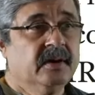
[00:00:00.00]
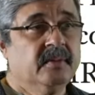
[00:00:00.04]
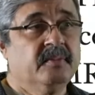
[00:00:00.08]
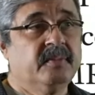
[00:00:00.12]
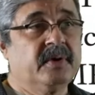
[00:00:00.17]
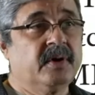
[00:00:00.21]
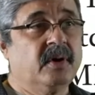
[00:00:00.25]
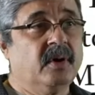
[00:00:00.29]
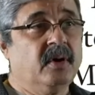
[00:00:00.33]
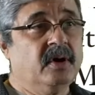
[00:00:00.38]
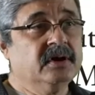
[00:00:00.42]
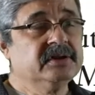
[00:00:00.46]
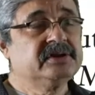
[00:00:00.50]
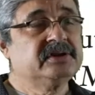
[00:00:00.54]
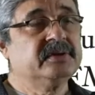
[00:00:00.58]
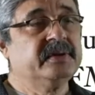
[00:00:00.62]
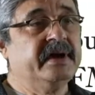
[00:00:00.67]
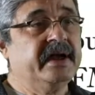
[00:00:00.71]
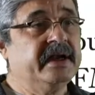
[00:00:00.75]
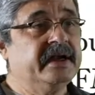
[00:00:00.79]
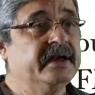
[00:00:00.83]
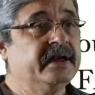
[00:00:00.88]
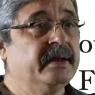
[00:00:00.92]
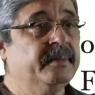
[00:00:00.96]
but also
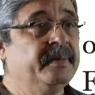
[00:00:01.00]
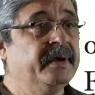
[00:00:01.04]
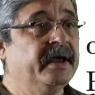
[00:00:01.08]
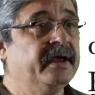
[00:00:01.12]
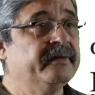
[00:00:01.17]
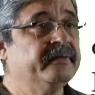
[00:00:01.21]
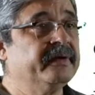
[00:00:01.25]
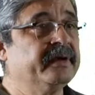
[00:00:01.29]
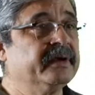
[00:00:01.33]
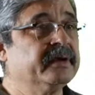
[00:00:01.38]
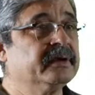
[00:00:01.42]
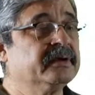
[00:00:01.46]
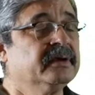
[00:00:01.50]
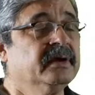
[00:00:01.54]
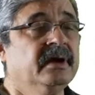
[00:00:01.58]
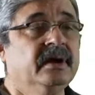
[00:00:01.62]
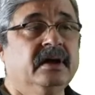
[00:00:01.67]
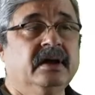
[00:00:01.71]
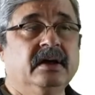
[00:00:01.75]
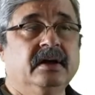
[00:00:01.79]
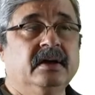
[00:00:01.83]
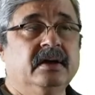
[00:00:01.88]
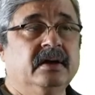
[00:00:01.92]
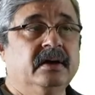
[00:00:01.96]
ended up having
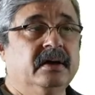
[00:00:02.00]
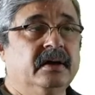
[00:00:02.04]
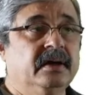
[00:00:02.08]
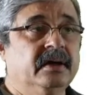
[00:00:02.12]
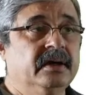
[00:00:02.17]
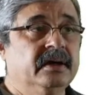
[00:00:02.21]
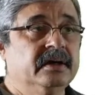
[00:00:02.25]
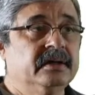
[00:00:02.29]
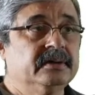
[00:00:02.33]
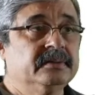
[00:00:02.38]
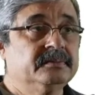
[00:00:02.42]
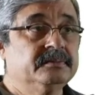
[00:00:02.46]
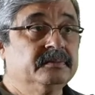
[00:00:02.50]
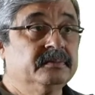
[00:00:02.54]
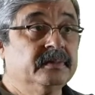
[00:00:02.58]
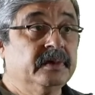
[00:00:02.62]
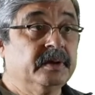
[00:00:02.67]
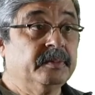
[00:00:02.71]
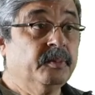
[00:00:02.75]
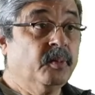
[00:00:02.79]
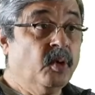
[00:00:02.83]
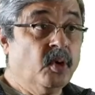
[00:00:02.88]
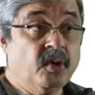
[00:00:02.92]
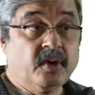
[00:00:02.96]

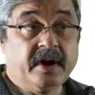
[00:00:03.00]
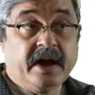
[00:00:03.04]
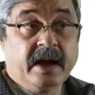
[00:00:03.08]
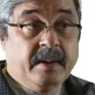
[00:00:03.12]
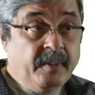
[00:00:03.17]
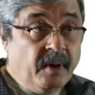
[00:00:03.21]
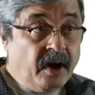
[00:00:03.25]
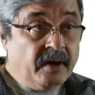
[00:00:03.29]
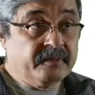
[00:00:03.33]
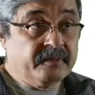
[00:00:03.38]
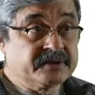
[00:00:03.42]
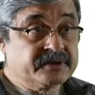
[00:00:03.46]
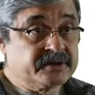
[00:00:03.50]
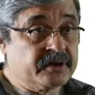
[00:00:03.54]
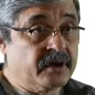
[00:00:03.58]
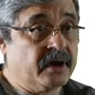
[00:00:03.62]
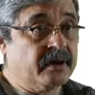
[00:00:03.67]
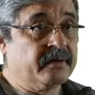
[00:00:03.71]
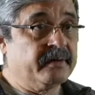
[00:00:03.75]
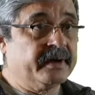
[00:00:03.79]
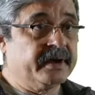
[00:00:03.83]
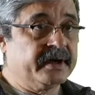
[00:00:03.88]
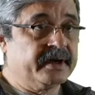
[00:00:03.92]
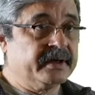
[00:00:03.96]
more MR
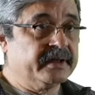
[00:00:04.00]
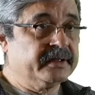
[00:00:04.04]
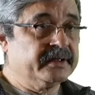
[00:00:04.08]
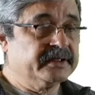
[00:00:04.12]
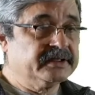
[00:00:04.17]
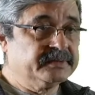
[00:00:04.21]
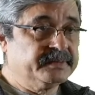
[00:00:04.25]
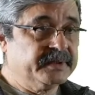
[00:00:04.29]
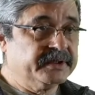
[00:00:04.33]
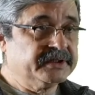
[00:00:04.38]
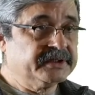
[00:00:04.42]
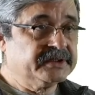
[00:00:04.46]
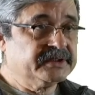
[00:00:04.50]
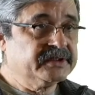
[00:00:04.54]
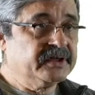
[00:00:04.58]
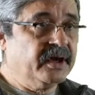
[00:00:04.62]
tolerated in these patients.